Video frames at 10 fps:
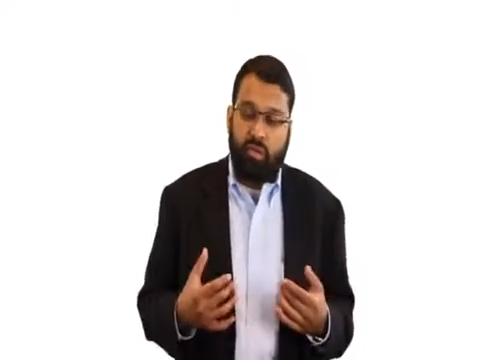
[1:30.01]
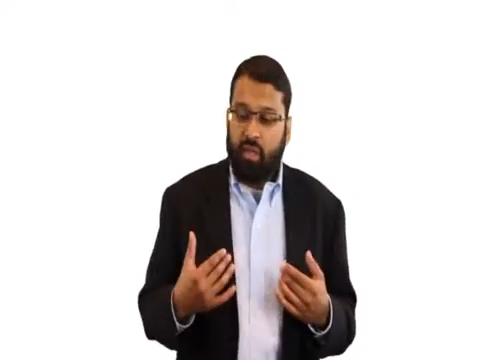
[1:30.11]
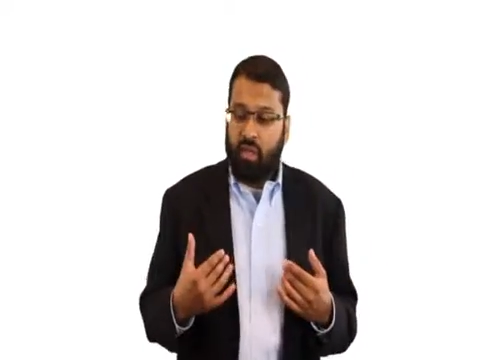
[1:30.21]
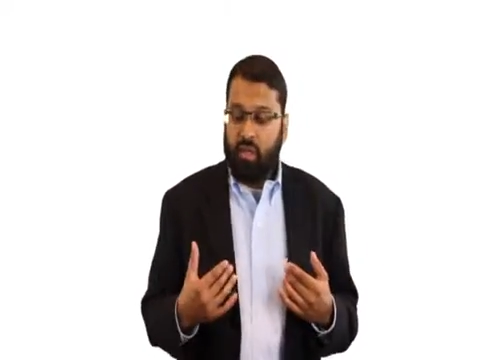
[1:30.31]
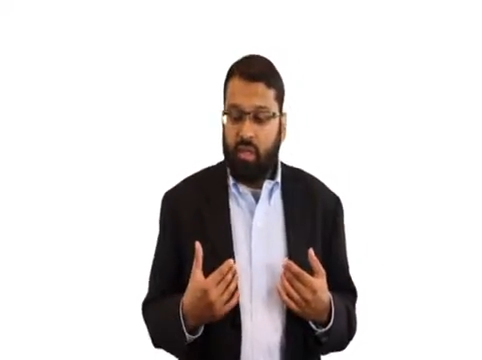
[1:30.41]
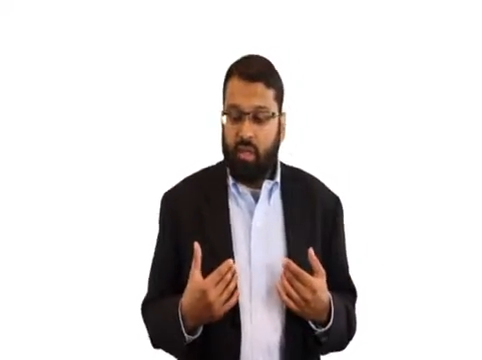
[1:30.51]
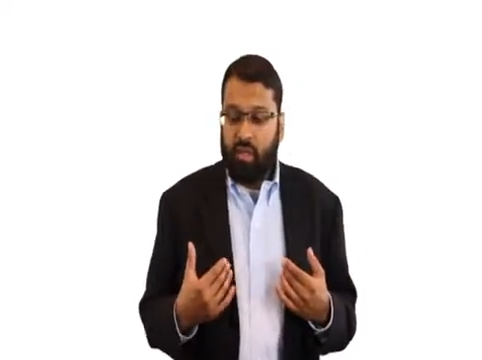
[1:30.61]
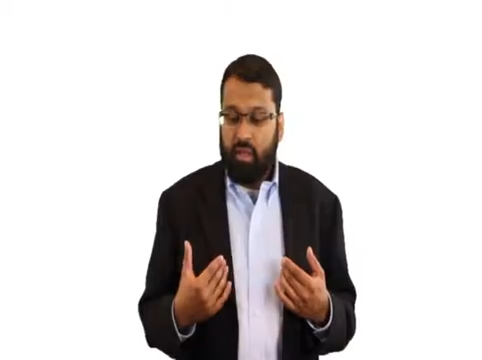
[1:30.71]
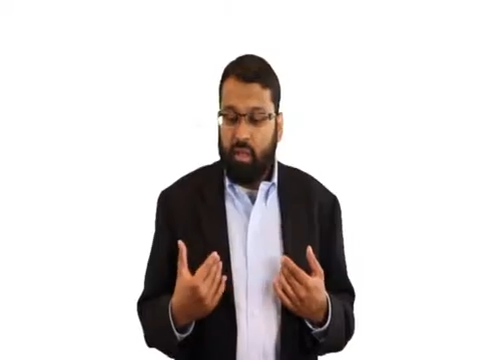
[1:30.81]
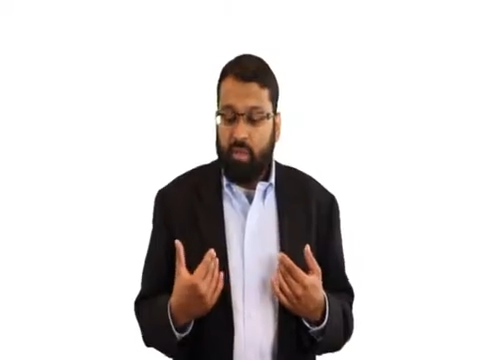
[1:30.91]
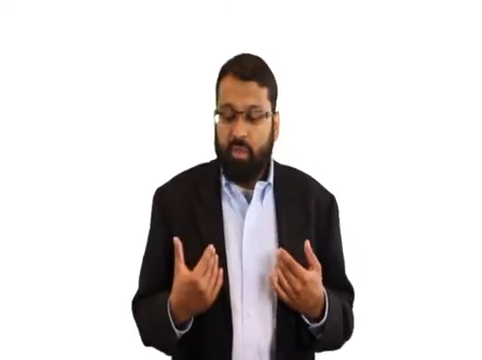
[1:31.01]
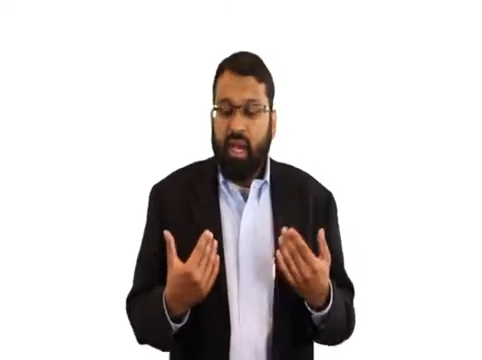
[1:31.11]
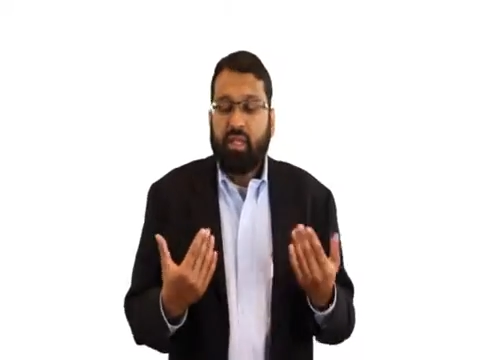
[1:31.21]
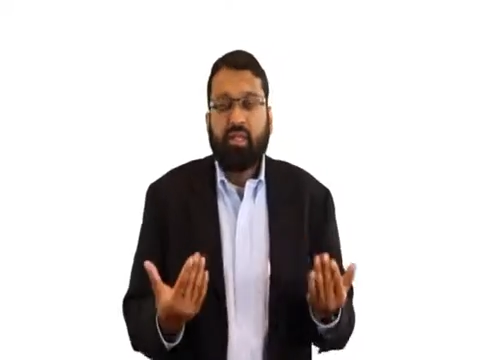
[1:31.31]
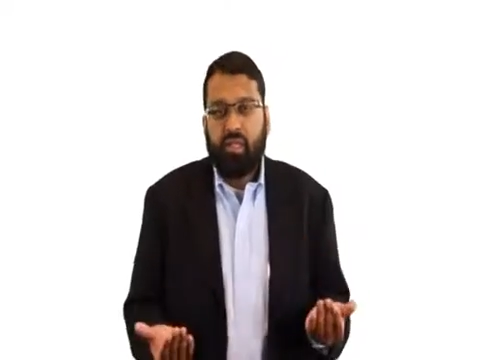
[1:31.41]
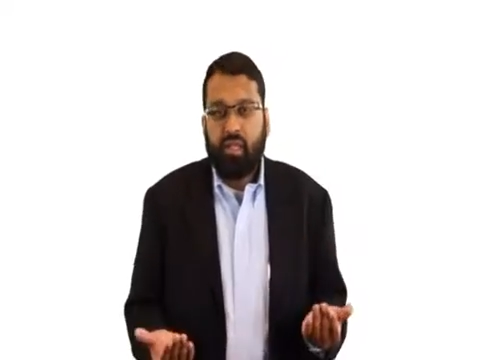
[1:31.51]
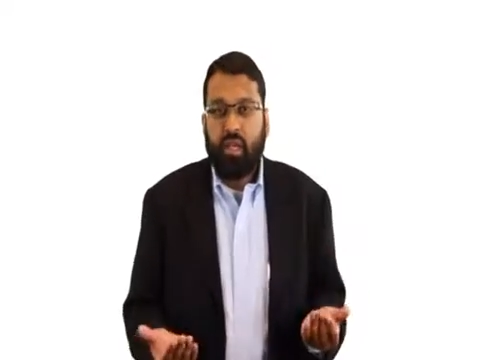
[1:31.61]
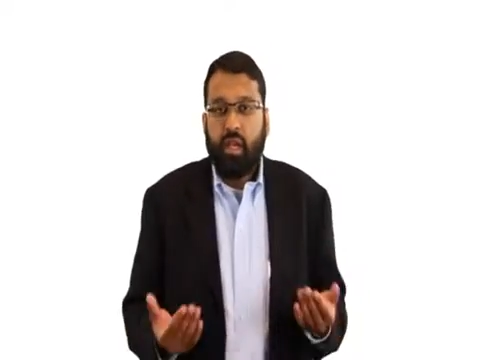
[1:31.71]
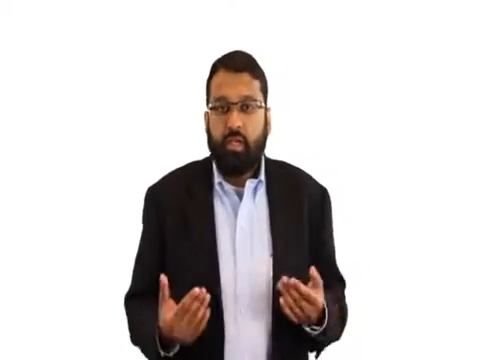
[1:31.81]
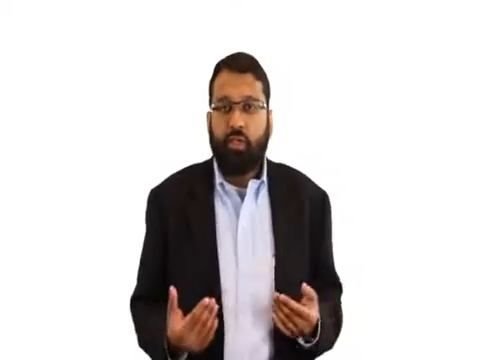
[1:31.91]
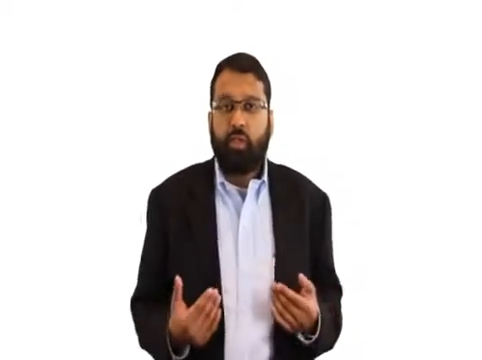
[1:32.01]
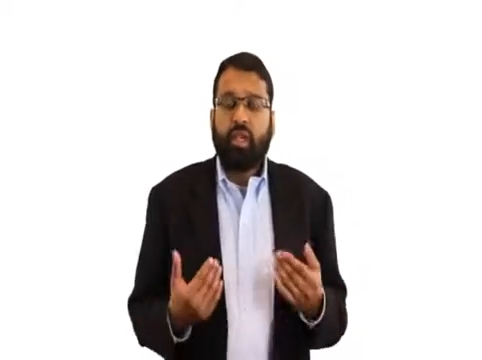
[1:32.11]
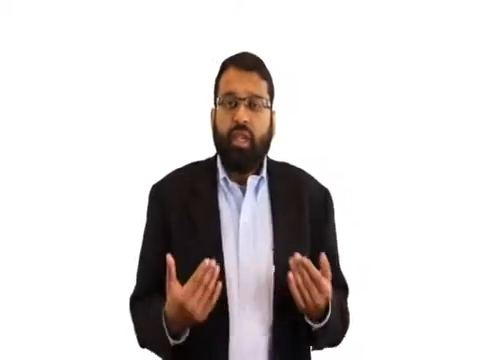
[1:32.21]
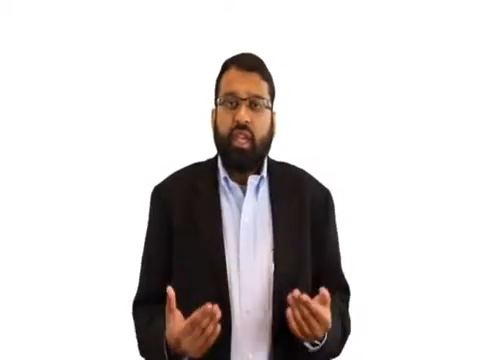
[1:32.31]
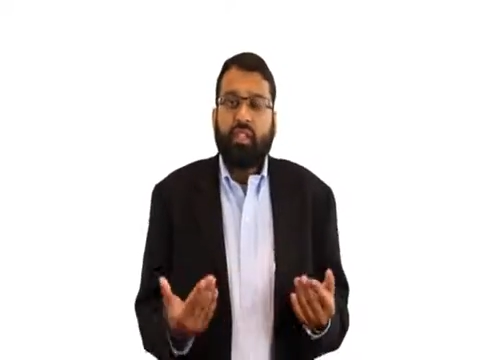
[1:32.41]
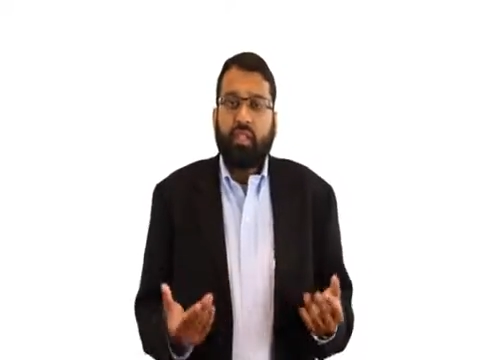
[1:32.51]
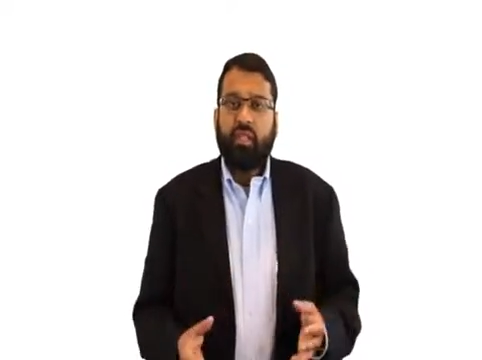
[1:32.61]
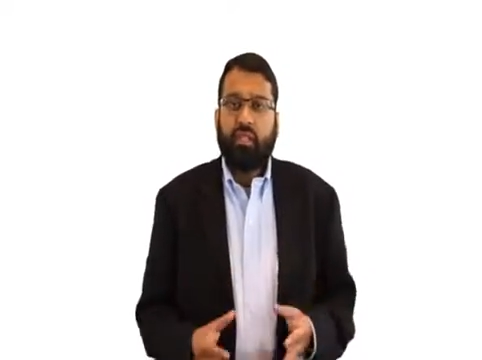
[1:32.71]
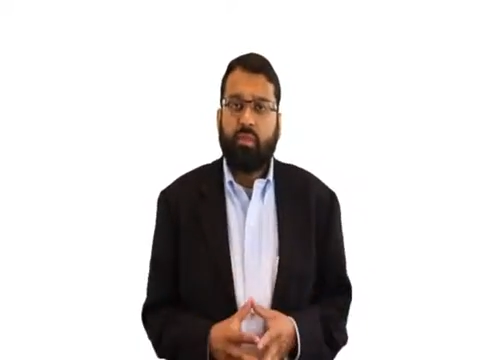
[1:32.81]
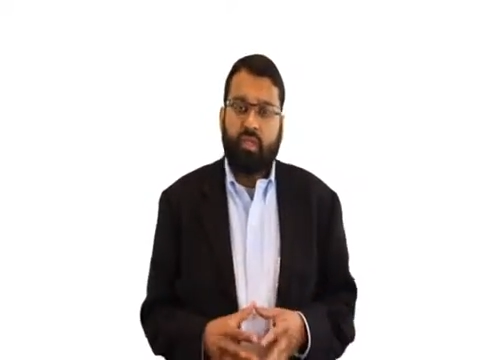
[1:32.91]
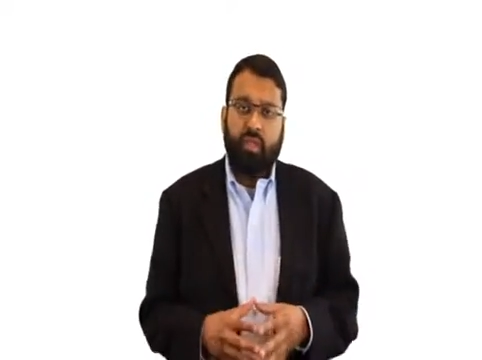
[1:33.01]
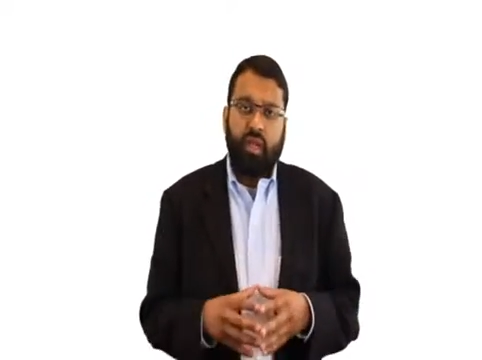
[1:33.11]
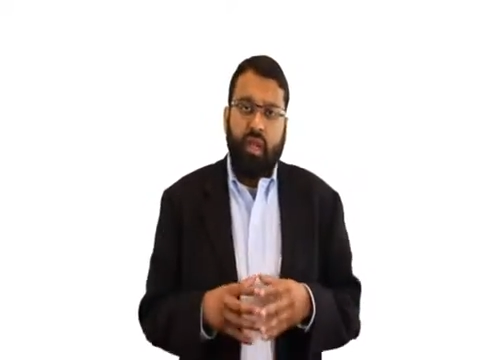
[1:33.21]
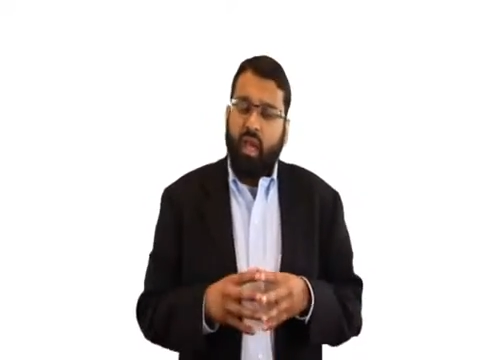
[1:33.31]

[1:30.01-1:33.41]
the capacity to engage in intimacy,